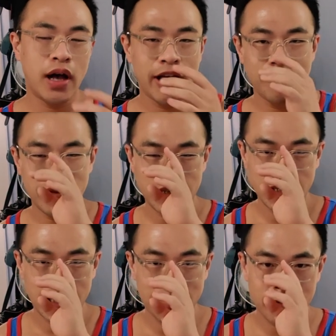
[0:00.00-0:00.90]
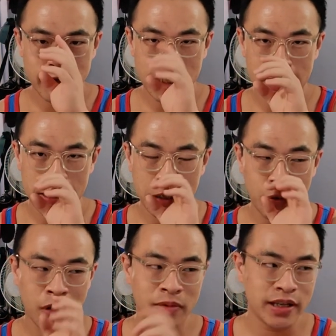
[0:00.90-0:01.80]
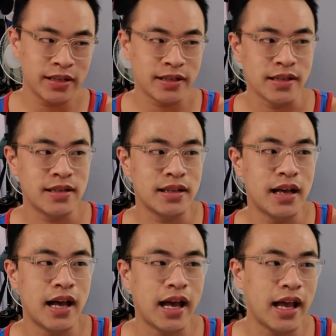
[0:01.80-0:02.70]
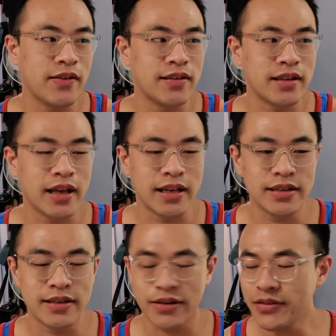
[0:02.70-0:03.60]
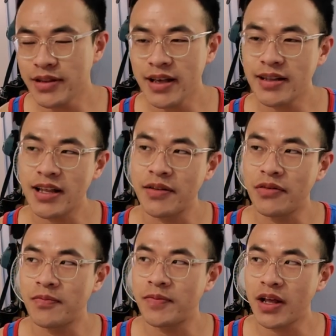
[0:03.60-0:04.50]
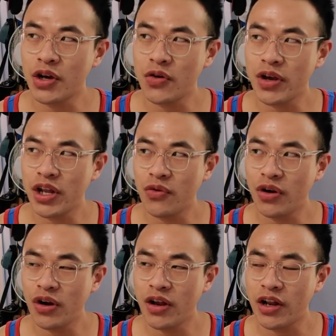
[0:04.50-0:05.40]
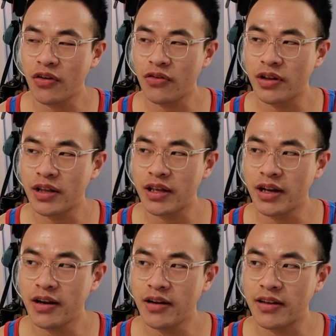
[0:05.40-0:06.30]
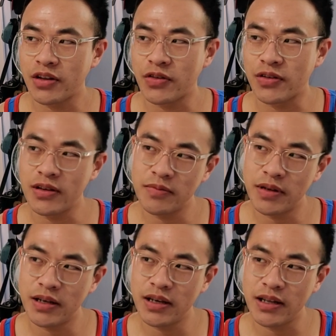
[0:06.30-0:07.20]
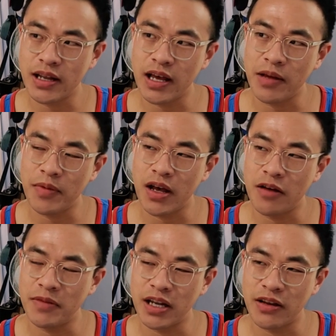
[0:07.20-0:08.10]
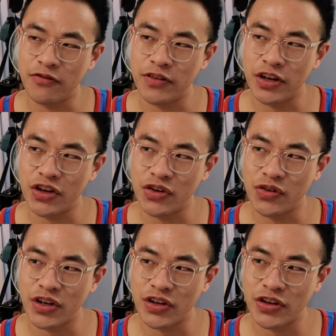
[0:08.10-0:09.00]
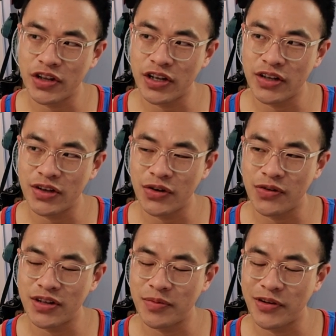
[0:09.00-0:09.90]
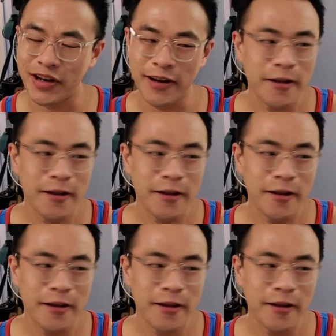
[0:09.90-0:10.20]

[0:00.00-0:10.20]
I've been eating pretty horribly since I was like, screw this, I'm not going anywhere, I don't really care because no one sees me, and I'm not updating videos regularly, so what's the point?